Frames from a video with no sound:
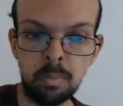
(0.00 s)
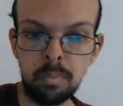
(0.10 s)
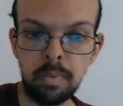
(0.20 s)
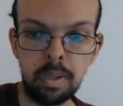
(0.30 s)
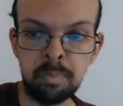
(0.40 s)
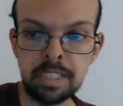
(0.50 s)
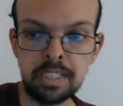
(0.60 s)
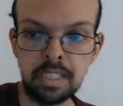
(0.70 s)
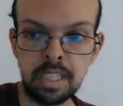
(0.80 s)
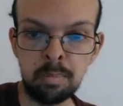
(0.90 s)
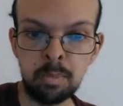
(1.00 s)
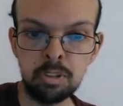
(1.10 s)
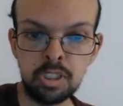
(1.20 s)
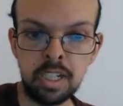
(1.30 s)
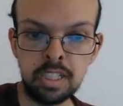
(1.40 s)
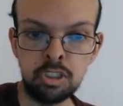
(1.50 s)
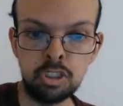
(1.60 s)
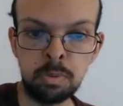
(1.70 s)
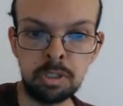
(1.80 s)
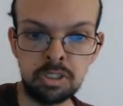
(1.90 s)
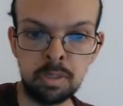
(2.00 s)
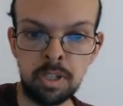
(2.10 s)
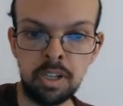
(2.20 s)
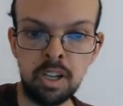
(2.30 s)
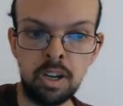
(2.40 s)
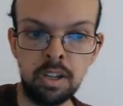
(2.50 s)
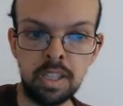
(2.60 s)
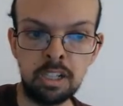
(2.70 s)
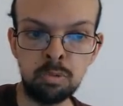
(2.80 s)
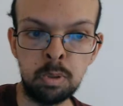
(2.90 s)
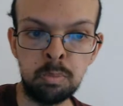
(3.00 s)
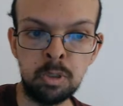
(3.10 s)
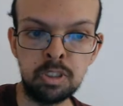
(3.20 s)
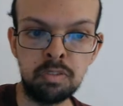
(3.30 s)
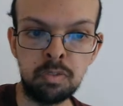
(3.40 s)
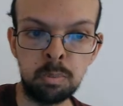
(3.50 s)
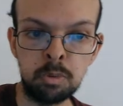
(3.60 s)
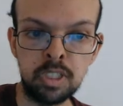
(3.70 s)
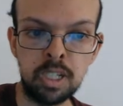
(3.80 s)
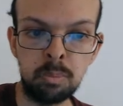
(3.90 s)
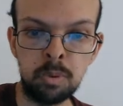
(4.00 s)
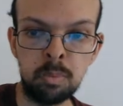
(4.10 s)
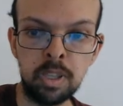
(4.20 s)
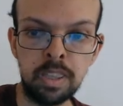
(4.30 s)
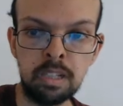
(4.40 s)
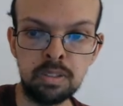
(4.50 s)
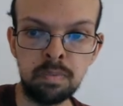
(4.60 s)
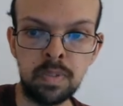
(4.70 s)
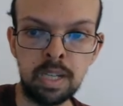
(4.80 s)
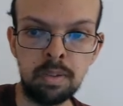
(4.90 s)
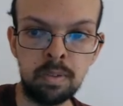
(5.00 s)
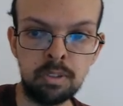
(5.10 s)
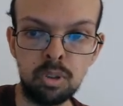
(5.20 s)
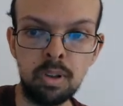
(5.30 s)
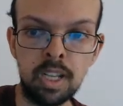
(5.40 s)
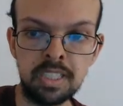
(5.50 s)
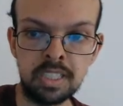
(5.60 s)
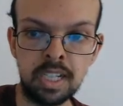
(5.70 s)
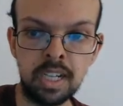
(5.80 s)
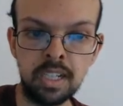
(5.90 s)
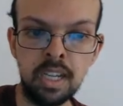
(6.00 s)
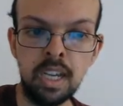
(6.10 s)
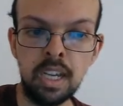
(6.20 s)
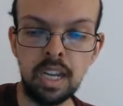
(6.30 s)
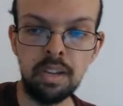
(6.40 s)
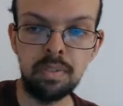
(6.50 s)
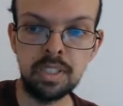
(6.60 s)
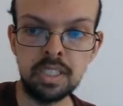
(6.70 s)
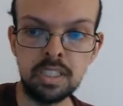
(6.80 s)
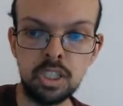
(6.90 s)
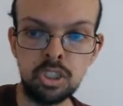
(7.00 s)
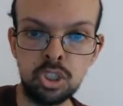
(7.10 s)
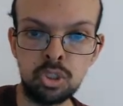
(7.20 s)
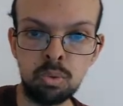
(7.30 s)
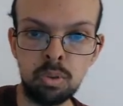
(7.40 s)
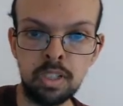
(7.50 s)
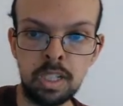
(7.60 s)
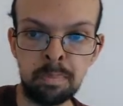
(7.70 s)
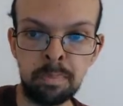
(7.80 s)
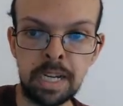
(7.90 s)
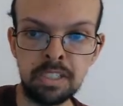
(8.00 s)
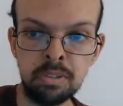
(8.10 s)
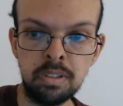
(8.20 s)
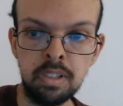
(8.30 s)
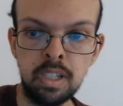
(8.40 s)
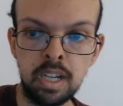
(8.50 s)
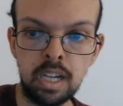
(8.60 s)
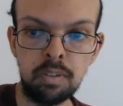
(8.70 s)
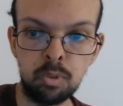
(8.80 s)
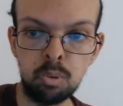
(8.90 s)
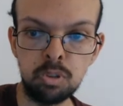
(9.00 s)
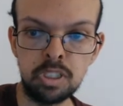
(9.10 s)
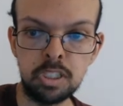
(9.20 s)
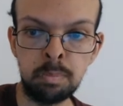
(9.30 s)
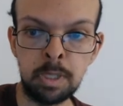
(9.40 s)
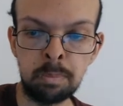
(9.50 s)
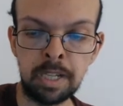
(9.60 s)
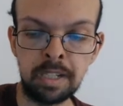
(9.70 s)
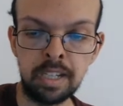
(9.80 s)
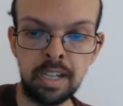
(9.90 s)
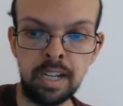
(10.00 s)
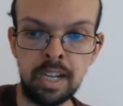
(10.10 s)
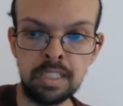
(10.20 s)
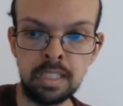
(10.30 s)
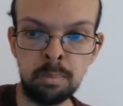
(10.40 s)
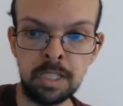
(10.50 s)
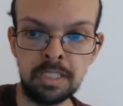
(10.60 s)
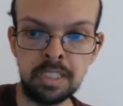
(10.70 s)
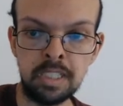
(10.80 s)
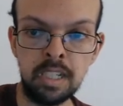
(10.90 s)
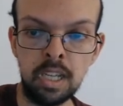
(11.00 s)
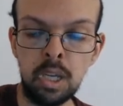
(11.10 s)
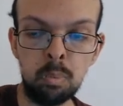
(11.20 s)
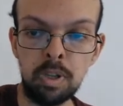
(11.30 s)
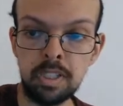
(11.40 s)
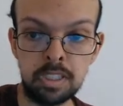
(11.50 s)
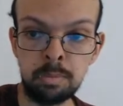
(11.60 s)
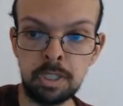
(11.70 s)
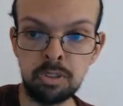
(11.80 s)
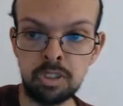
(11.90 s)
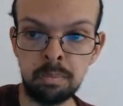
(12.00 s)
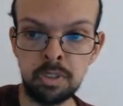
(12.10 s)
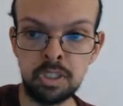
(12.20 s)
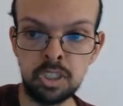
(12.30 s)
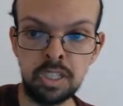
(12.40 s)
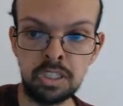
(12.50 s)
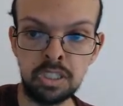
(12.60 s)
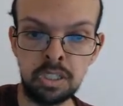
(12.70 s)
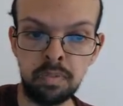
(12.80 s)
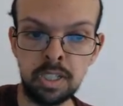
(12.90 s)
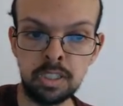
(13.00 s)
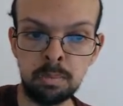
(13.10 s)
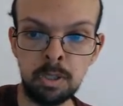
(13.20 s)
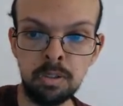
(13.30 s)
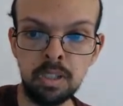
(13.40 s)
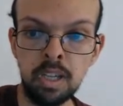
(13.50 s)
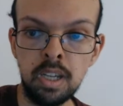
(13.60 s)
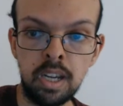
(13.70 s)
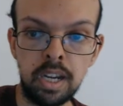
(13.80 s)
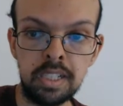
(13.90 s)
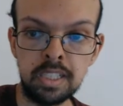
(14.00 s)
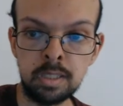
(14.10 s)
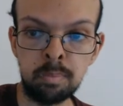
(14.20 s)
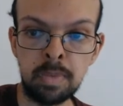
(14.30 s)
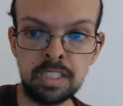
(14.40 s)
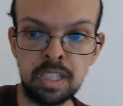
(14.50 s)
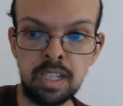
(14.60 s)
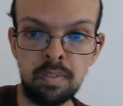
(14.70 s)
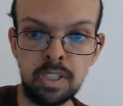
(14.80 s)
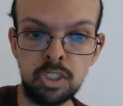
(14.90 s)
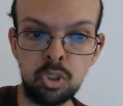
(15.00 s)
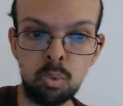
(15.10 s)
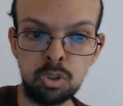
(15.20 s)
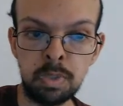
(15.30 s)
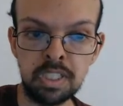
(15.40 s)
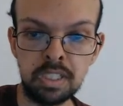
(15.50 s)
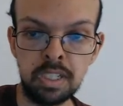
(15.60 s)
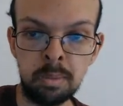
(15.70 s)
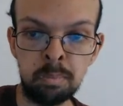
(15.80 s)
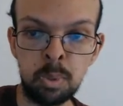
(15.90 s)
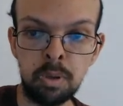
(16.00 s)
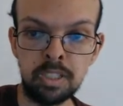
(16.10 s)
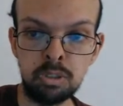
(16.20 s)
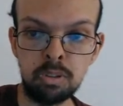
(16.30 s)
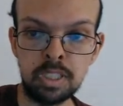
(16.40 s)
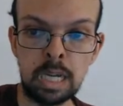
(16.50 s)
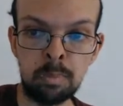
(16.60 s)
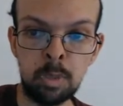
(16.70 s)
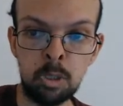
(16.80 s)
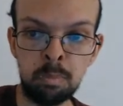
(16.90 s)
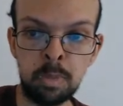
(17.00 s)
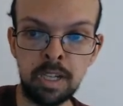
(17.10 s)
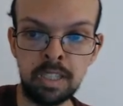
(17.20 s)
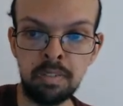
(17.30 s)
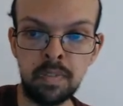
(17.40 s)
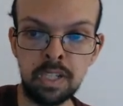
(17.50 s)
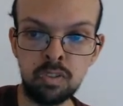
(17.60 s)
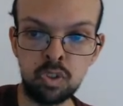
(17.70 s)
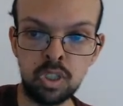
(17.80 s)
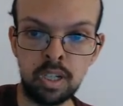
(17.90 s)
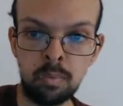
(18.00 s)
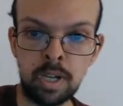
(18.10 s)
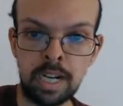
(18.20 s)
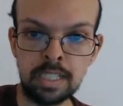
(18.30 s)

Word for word: Basically, that monster lets you special summon an Earth attribute monster from your deck with one thousand five hundred or less attack if it is destroyed in battle. And of course, since Big Benkei has the ability when it's special summoned to change to defense mode, it doesn't matter if it's automatically put into attack mode by the effect of Giant Rat.